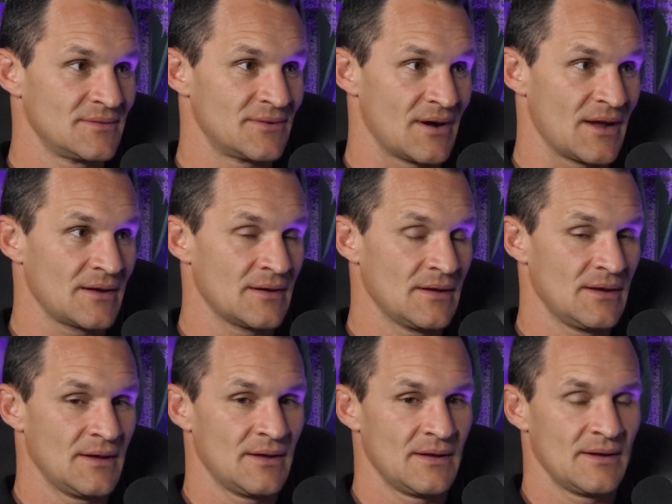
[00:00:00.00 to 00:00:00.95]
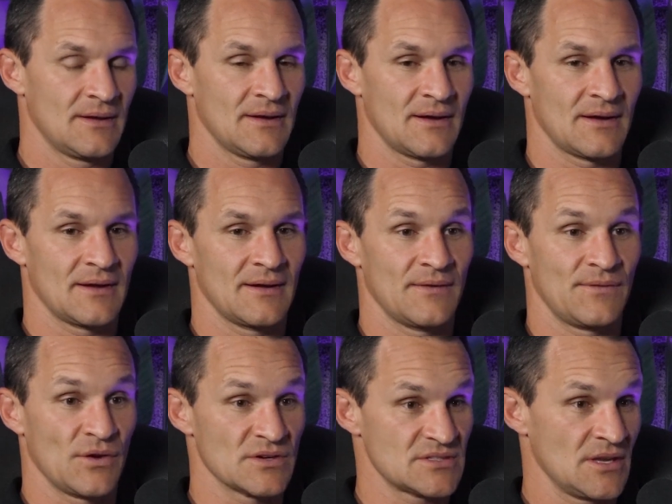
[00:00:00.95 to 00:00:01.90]
right? Yeah. If
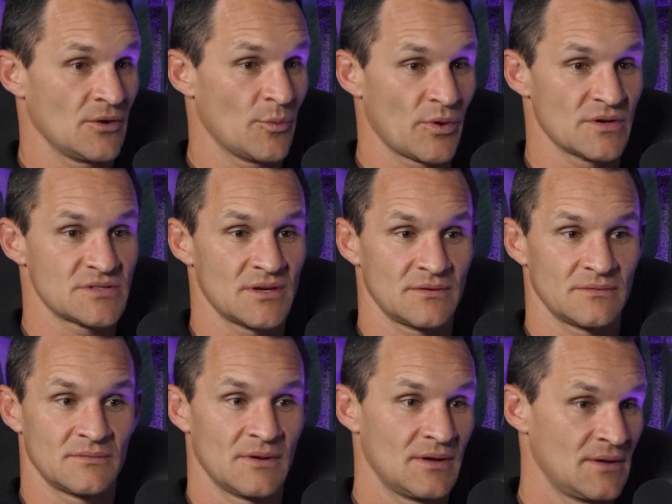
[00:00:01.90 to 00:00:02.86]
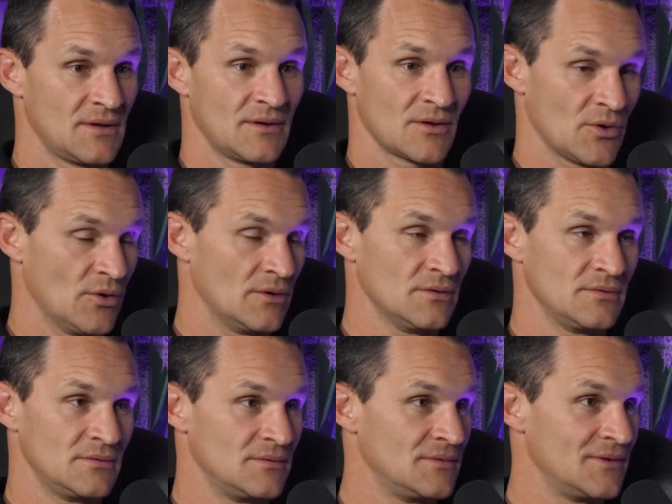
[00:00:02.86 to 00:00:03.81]
you're a single person,
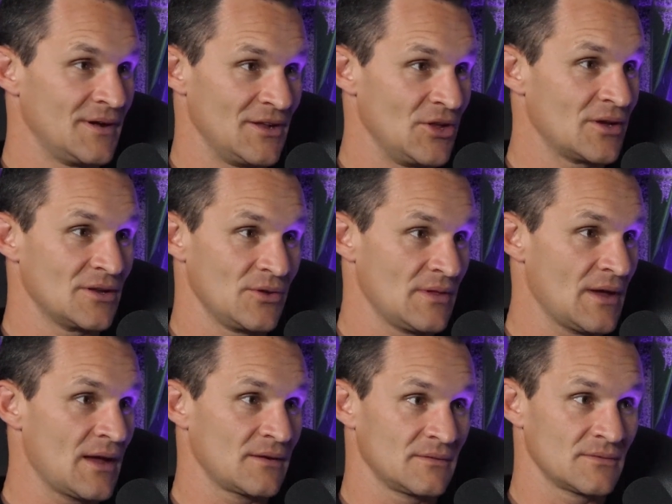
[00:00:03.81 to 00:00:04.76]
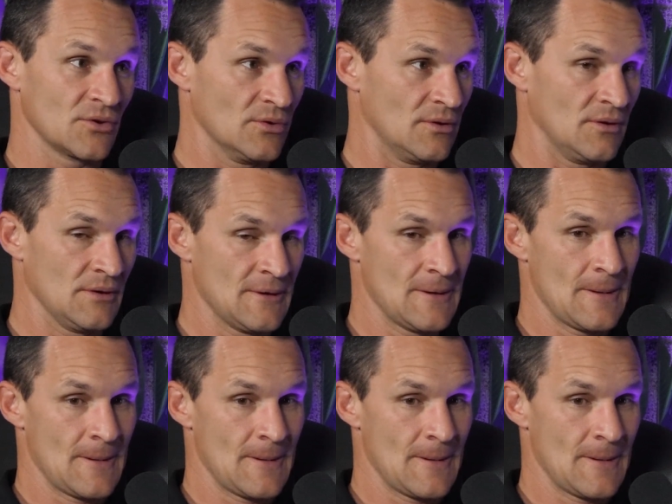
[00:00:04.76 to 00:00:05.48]
cool, and you can do that, cool.